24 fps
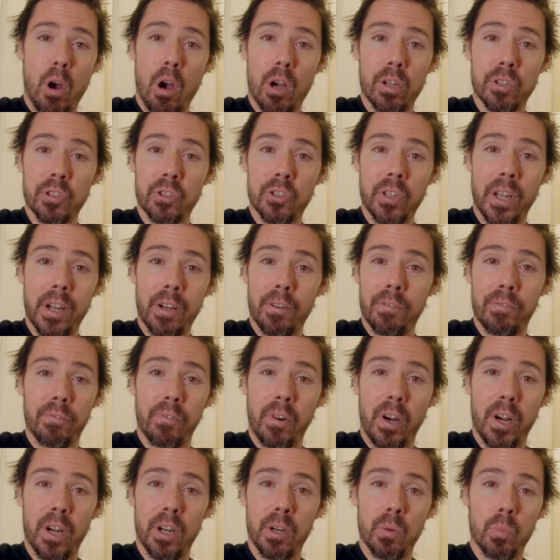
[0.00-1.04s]
Boss air
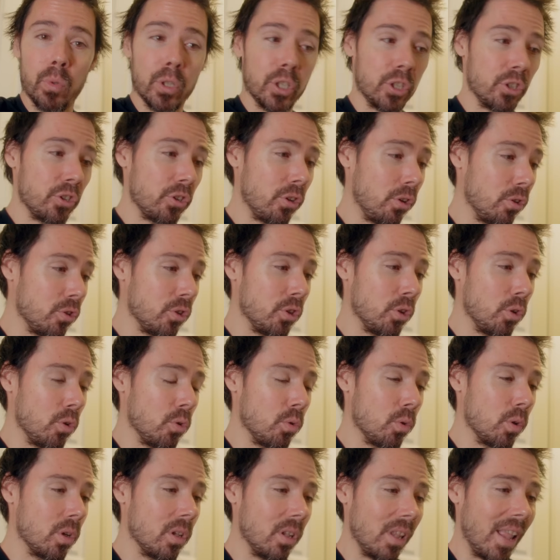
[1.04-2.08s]
fryer, which is
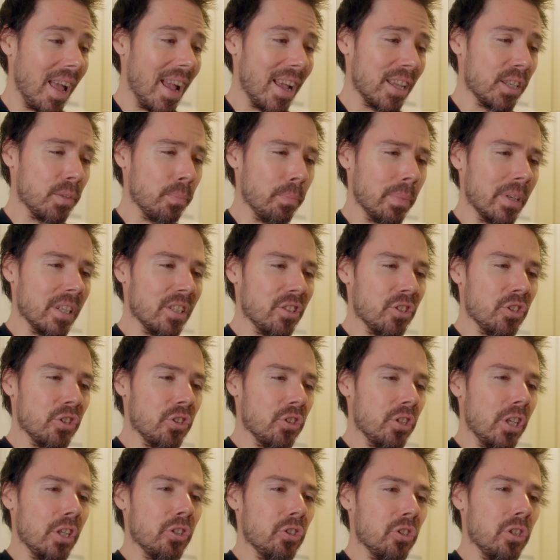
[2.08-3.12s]
also glass, but it's
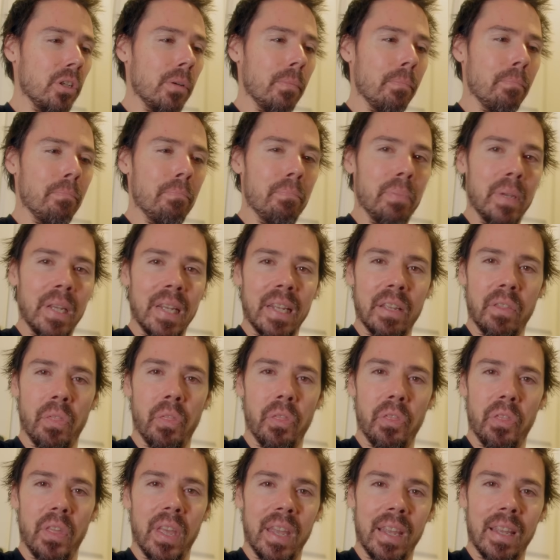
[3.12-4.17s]
such a big
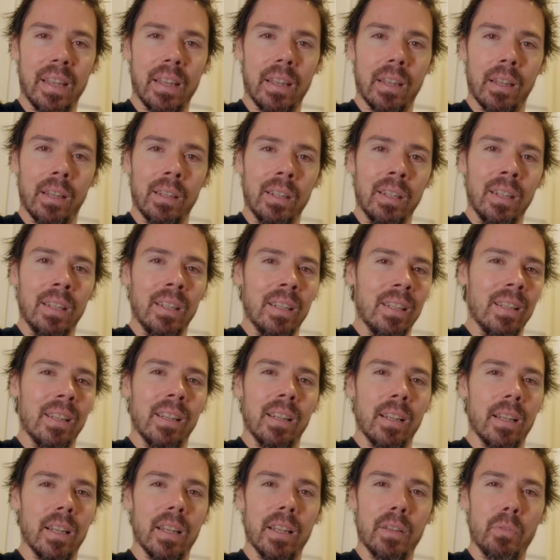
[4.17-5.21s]
thing.
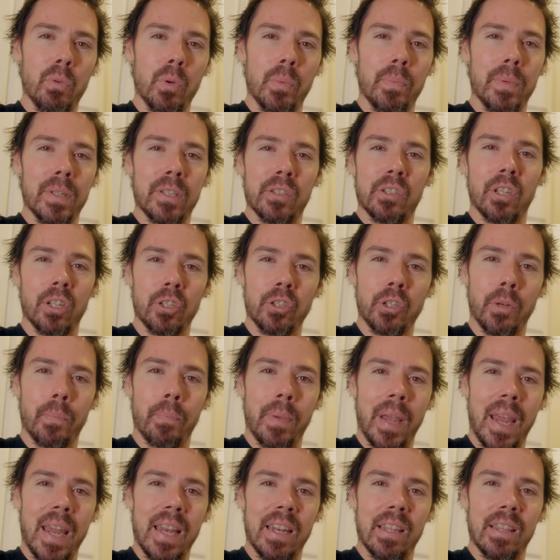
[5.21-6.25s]
It would be such a
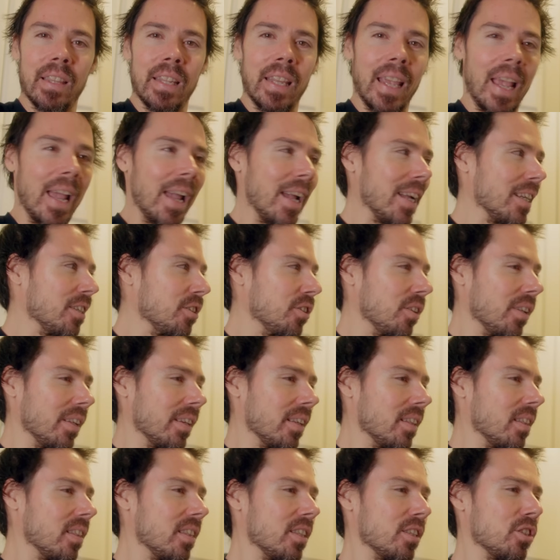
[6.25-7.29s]
pain in the ass.
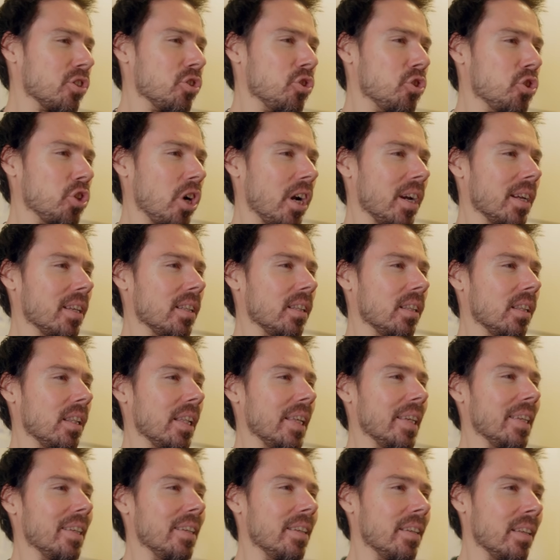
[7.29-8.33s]
Like, this giant
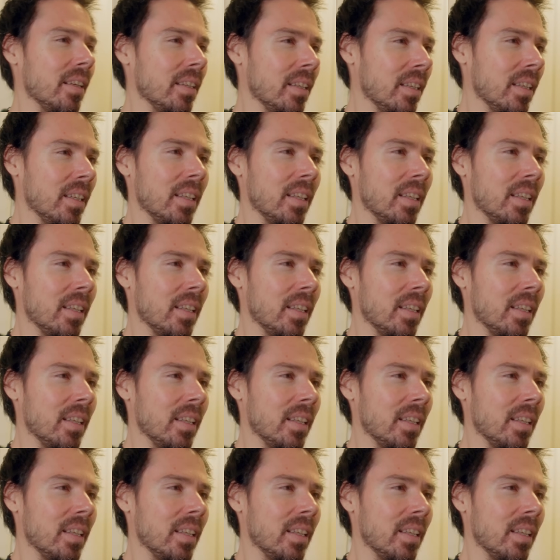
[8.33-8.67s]
lid.